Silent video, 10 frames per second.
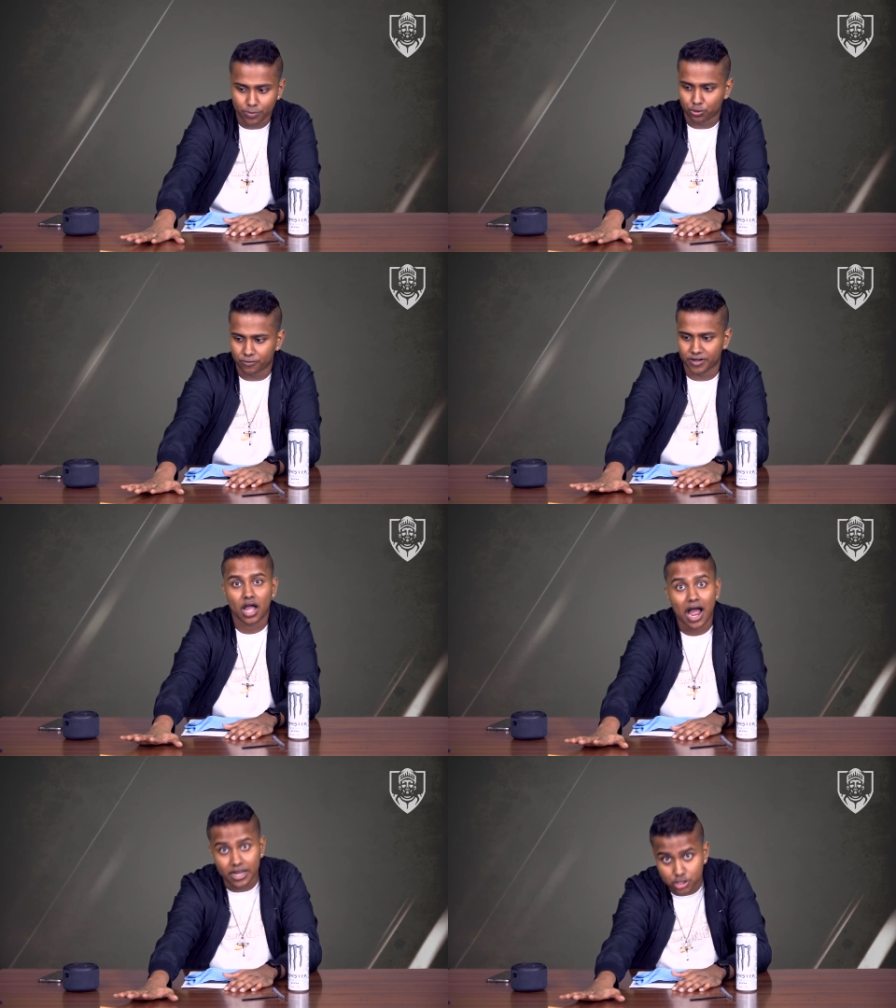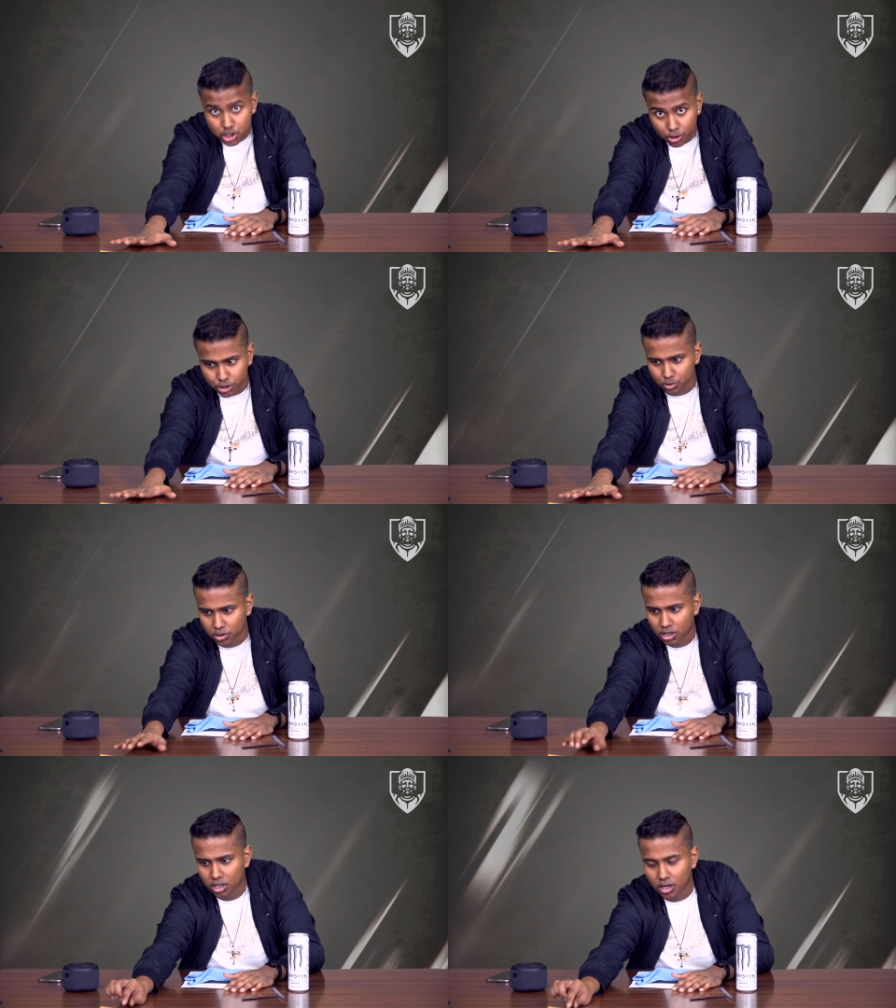improving, I assure you.
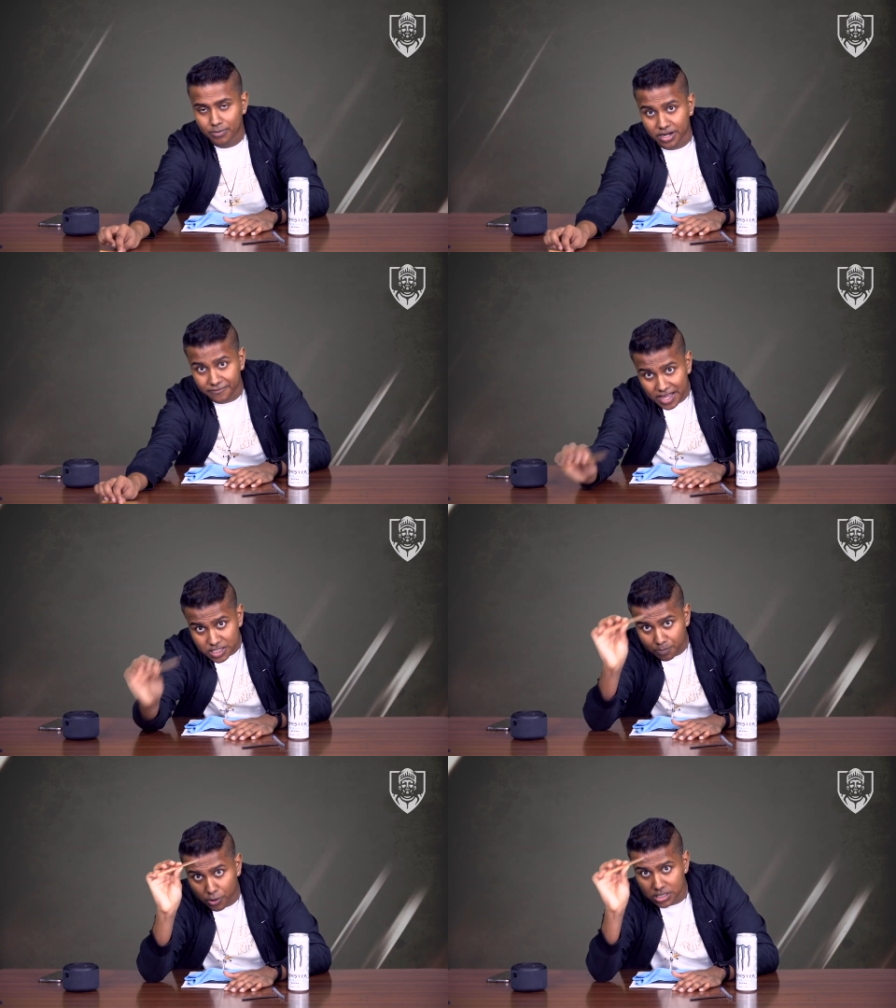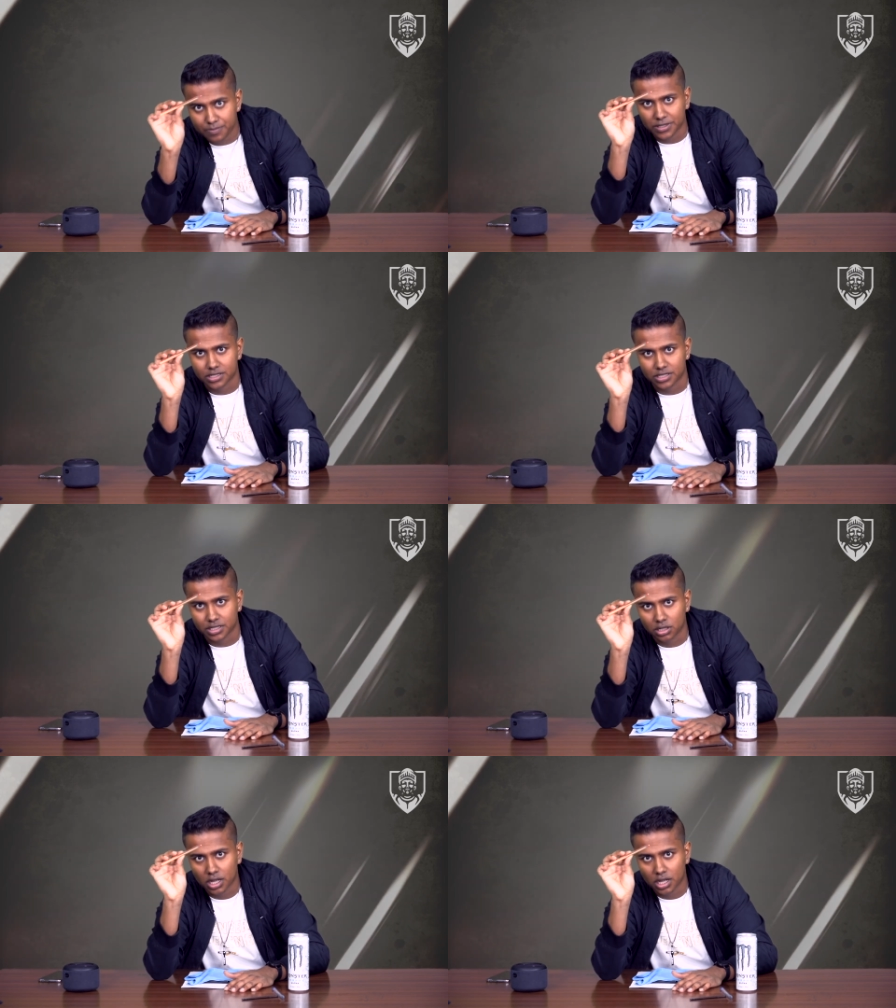But if that's a possibility,